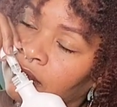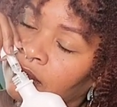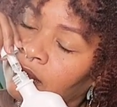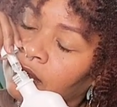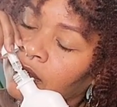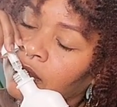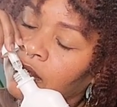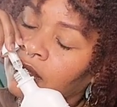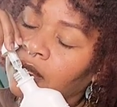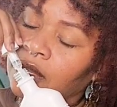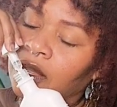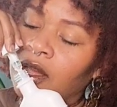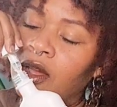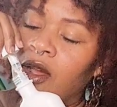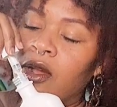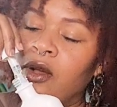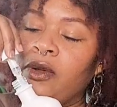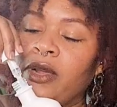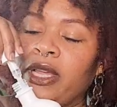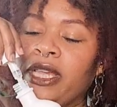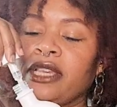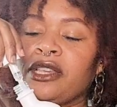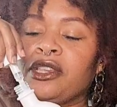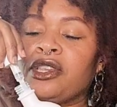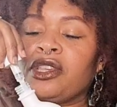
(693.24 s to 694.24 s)
Oh, it's
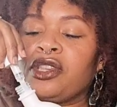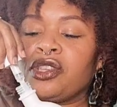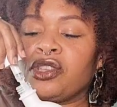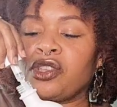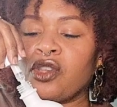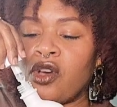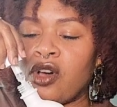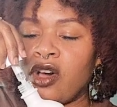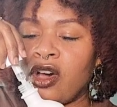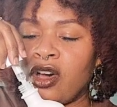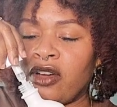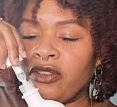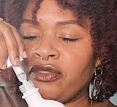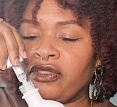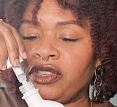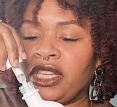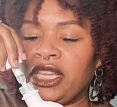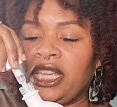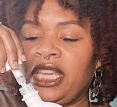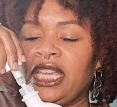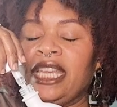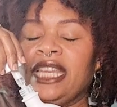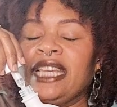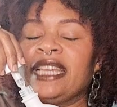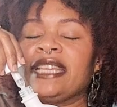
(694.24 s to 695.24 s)
soft. It
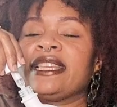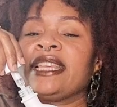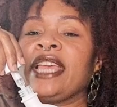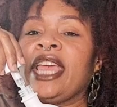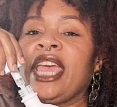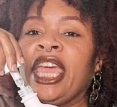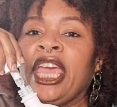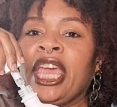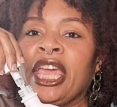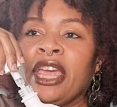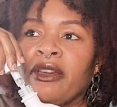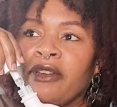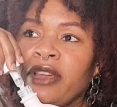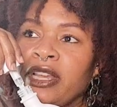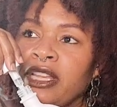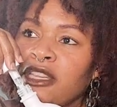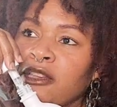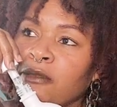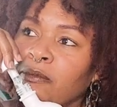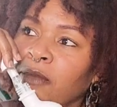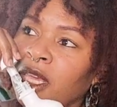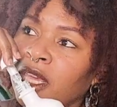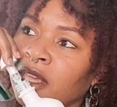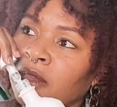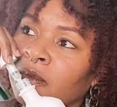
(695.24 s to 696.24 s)
is airy to me.
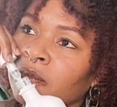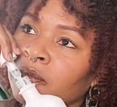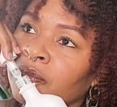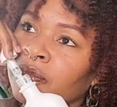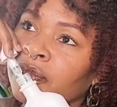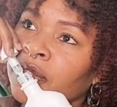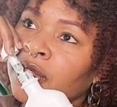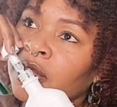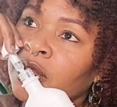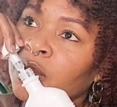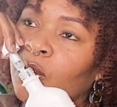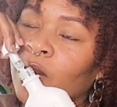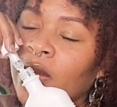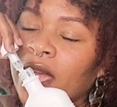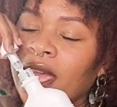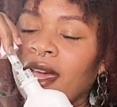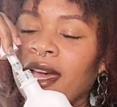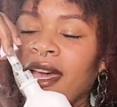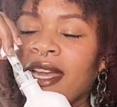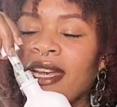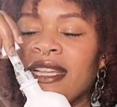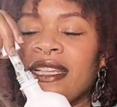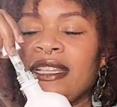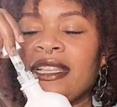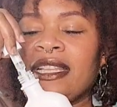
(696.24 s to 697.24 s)
Quite
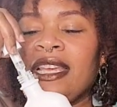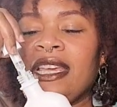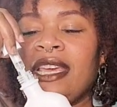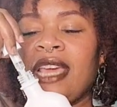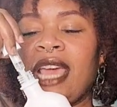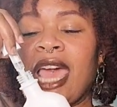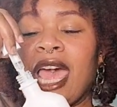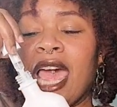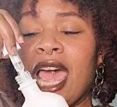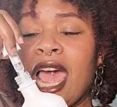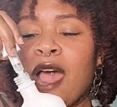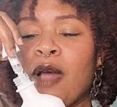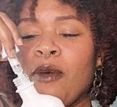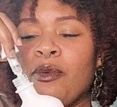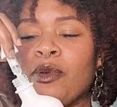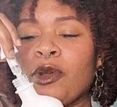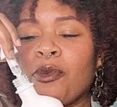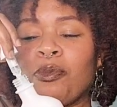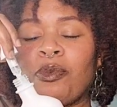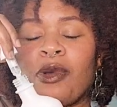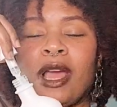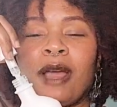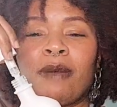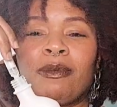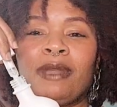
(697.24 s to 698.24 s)
honestly, I would have
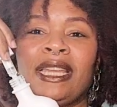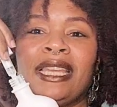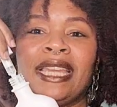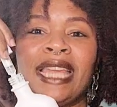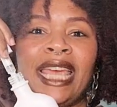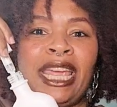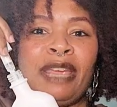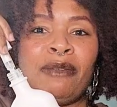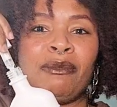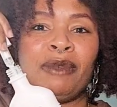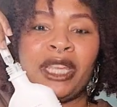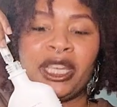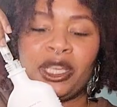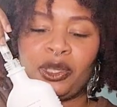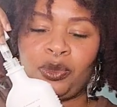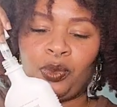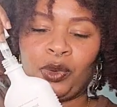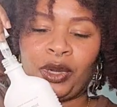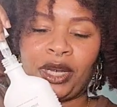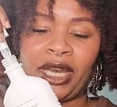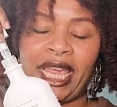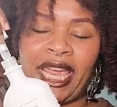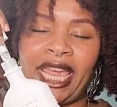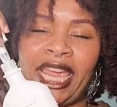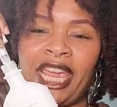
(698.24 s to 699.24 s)
probably named this one
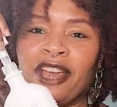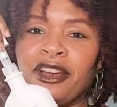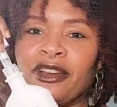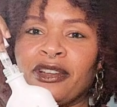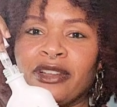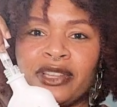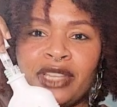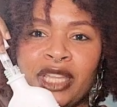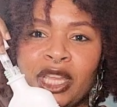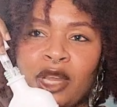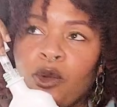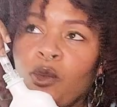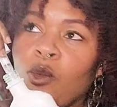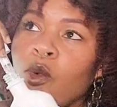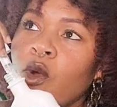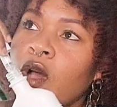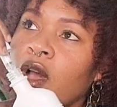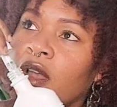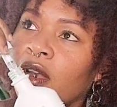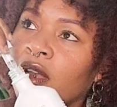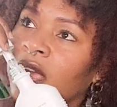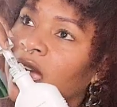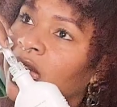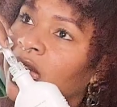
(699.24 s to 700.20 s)
air instead of water. I don't